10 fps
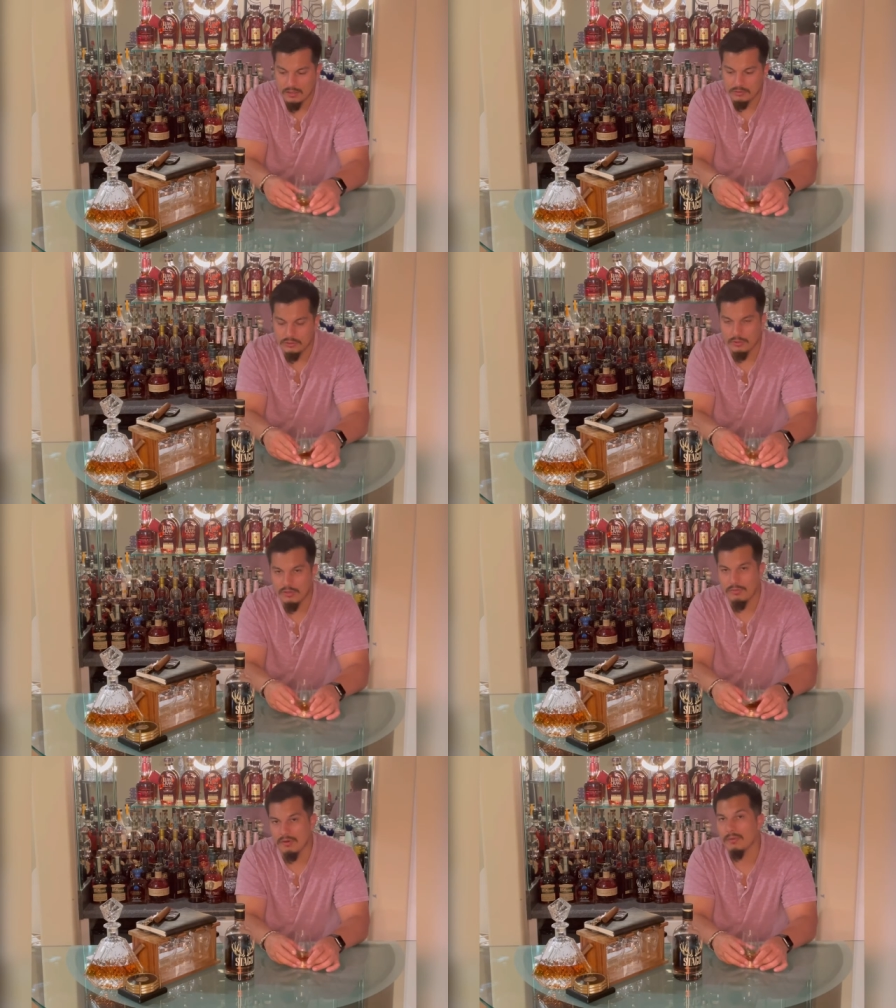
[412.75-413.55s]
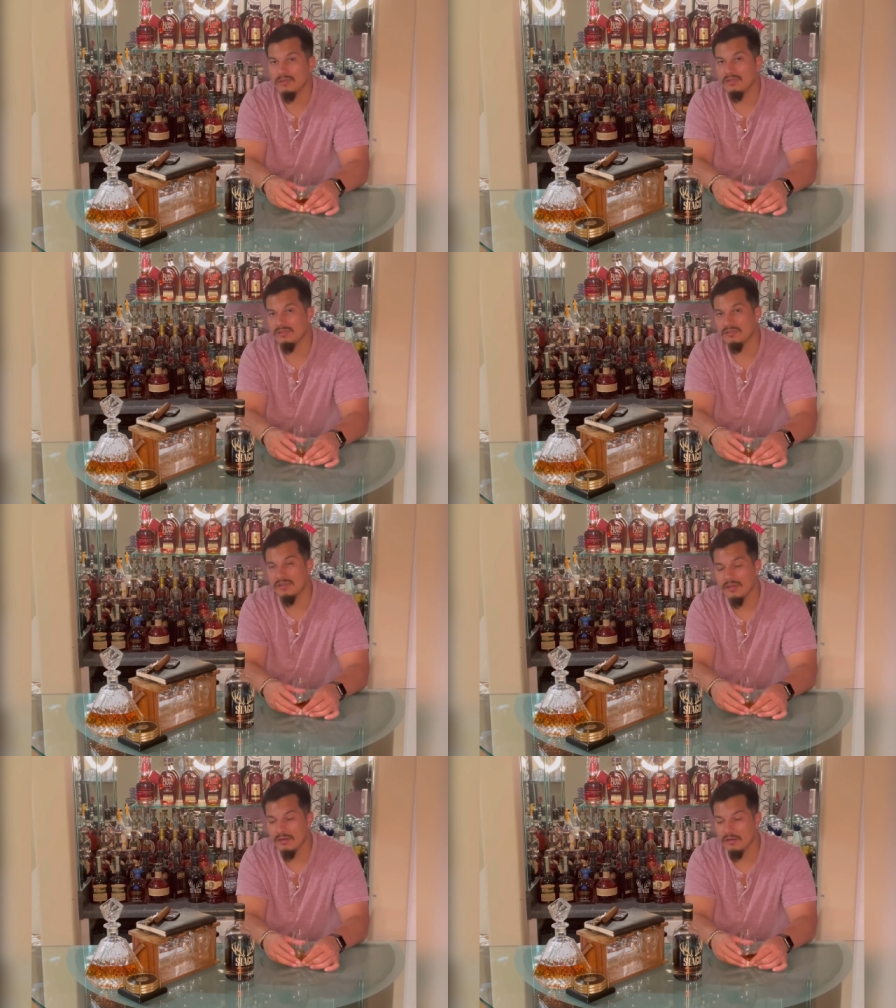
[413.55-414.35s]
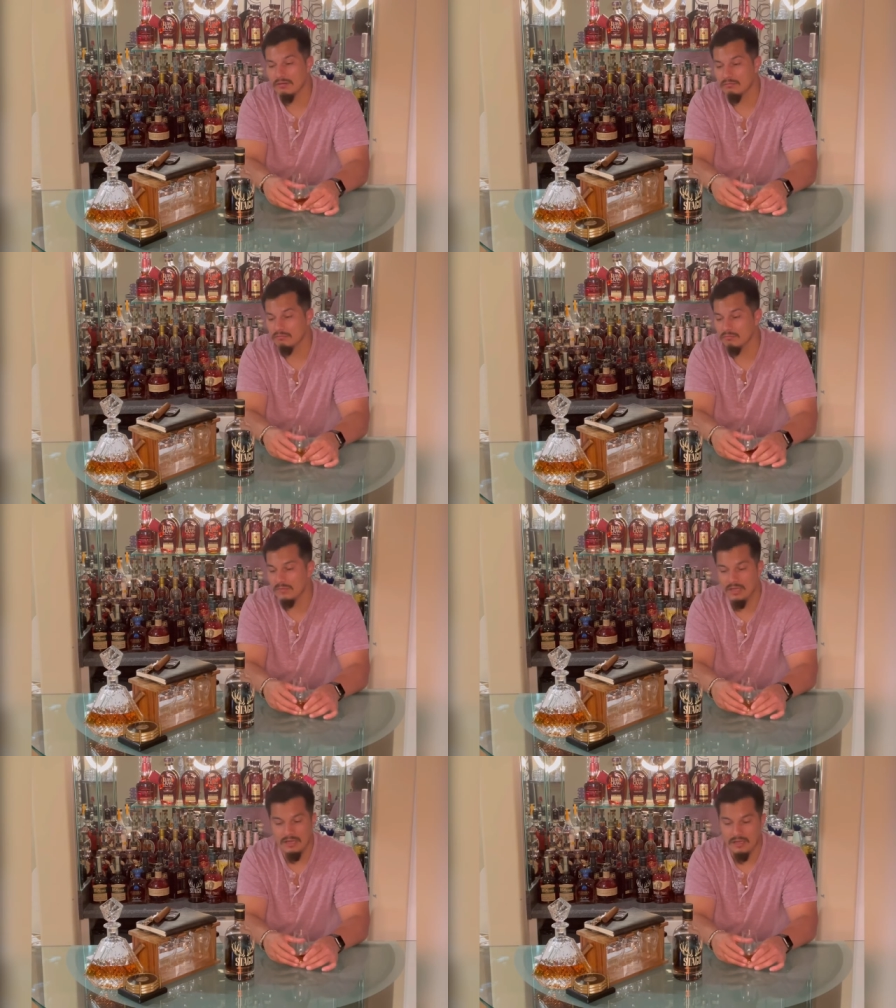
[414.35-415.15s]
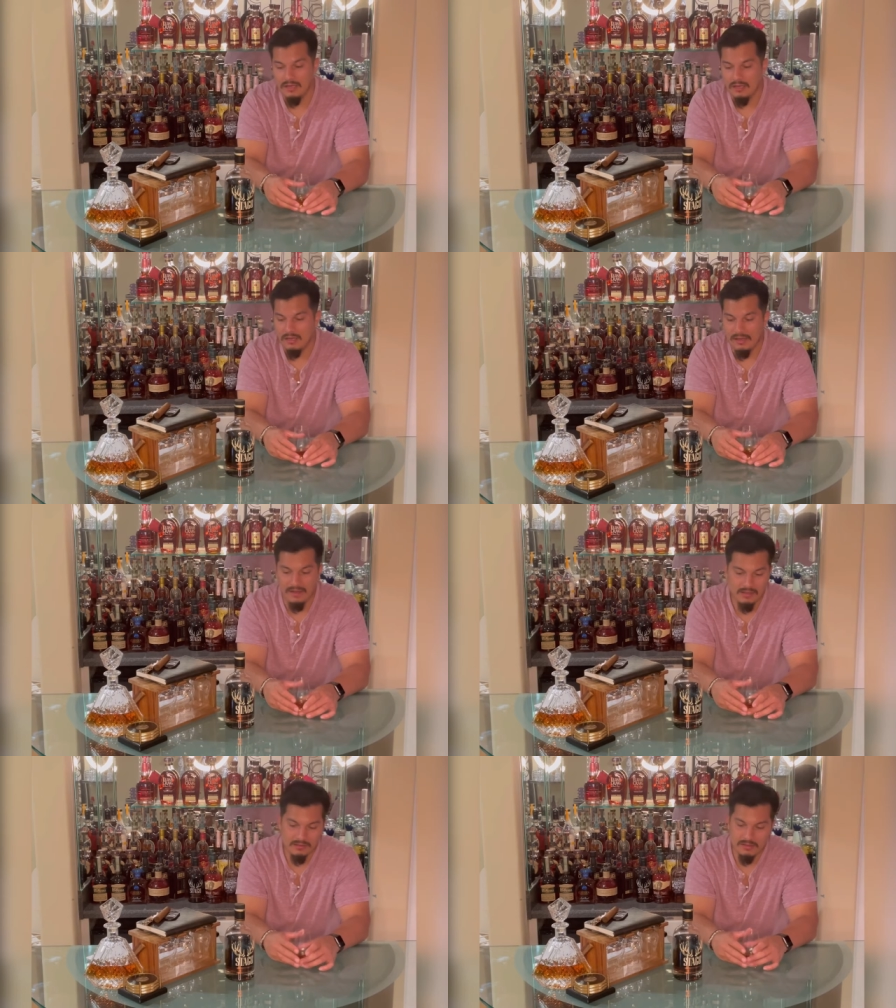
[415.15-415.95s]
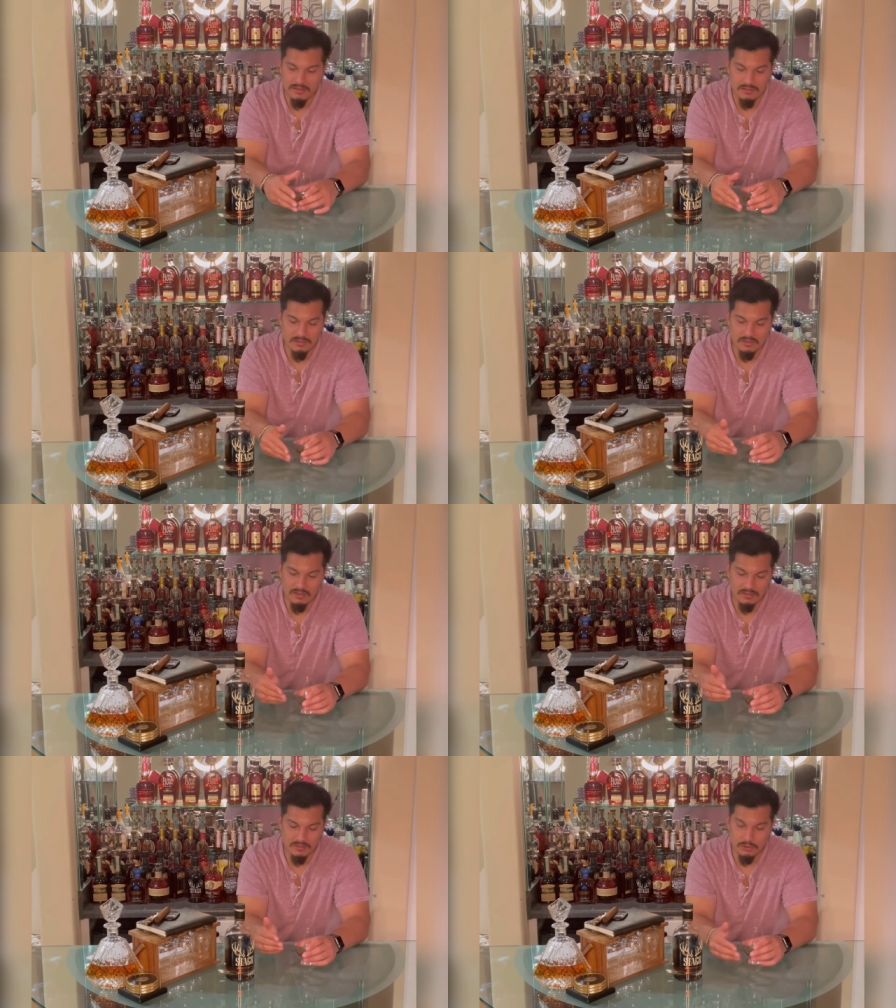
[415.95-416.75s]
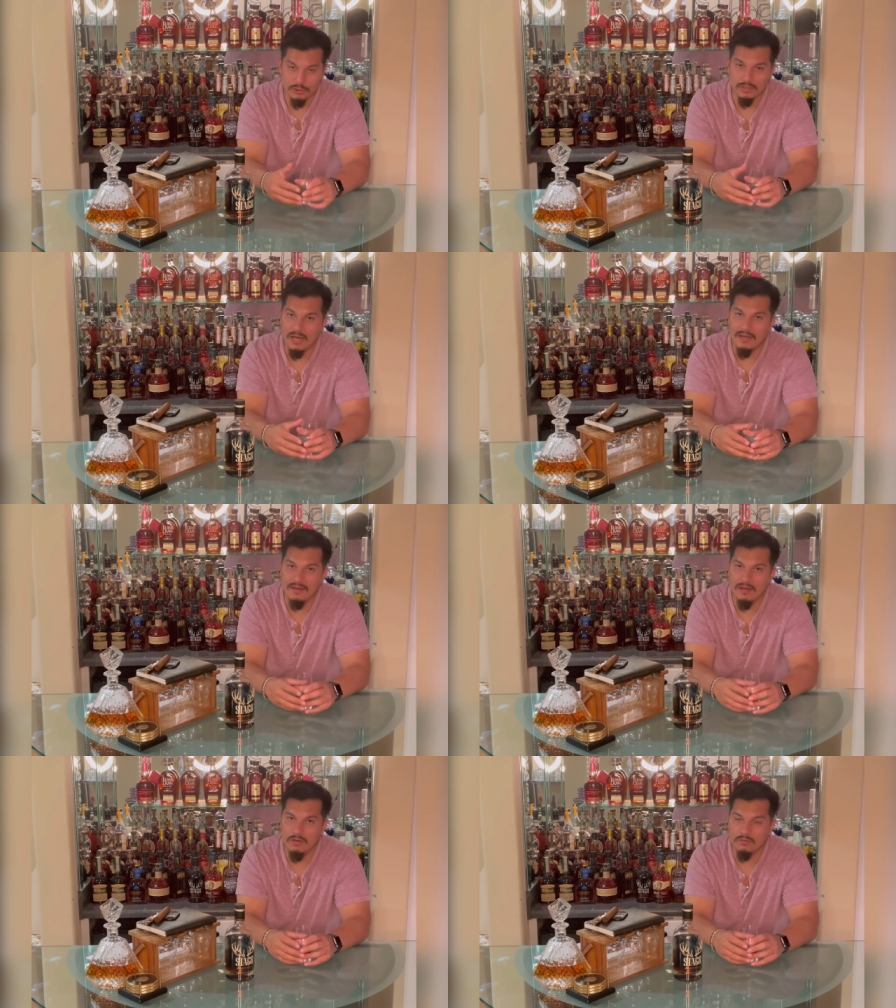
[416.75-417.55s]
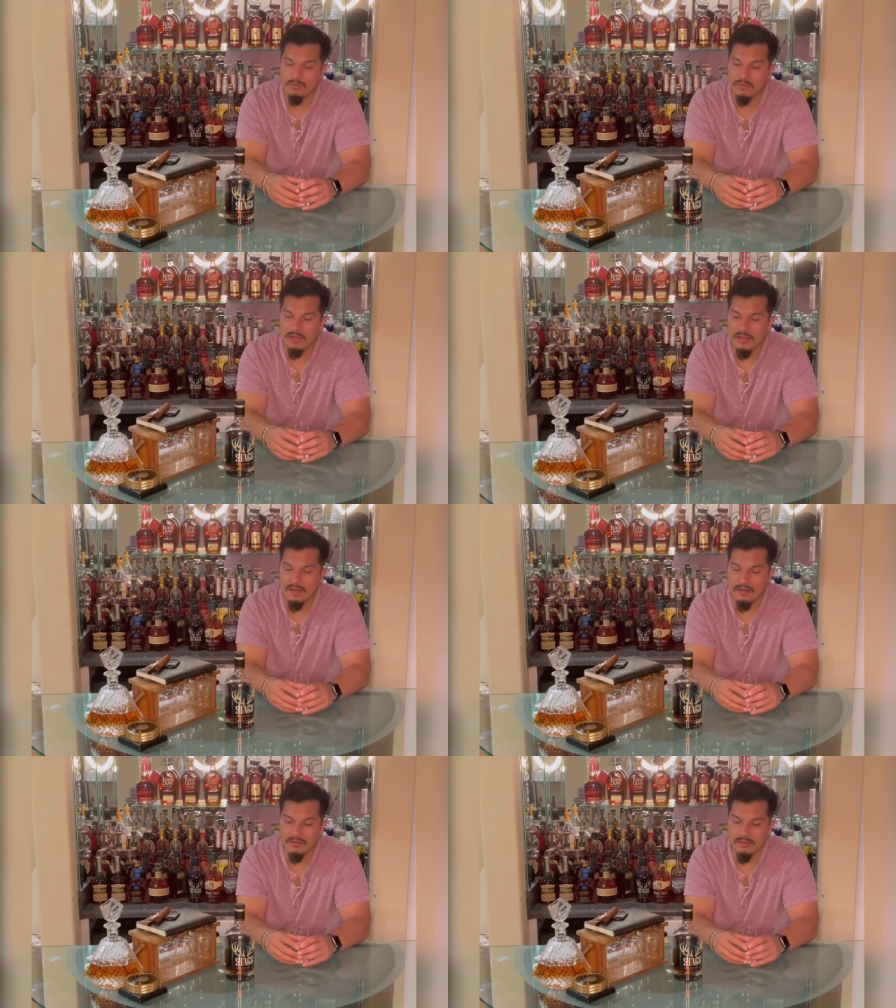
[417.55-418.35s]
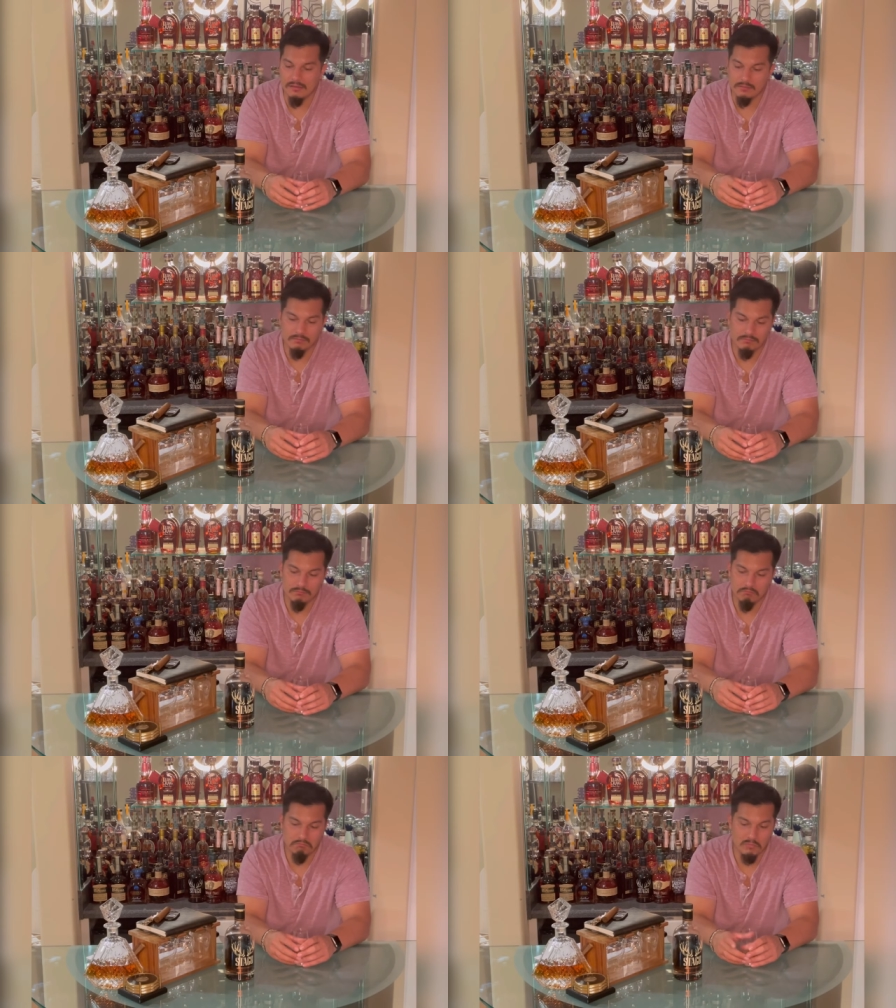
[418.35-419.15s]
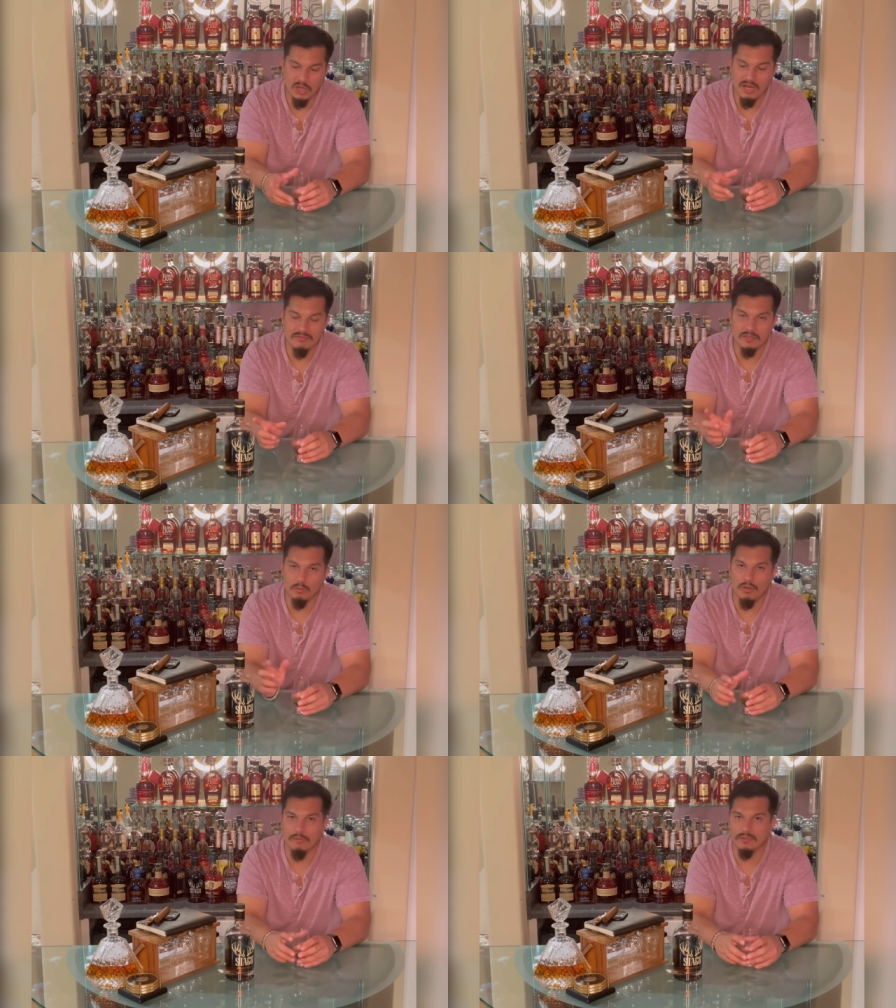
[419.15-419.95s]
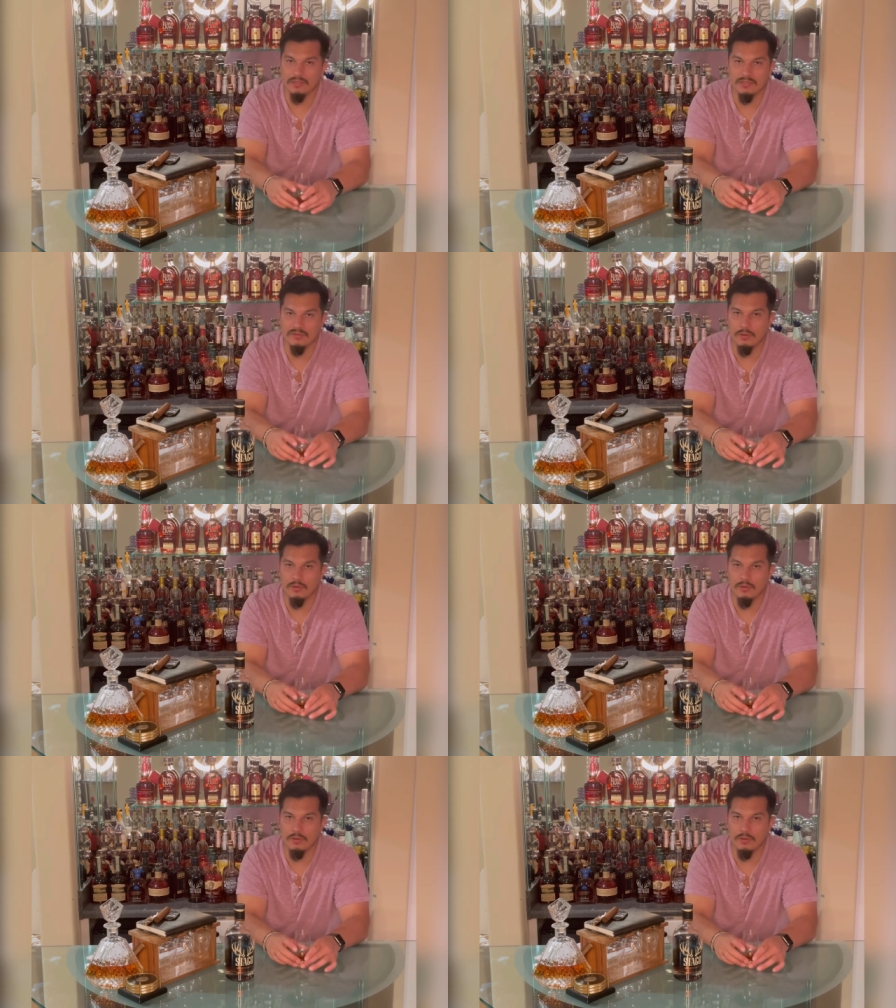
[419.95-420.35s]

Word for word: two to three releases a year at this. It's July now and I've seen one release for the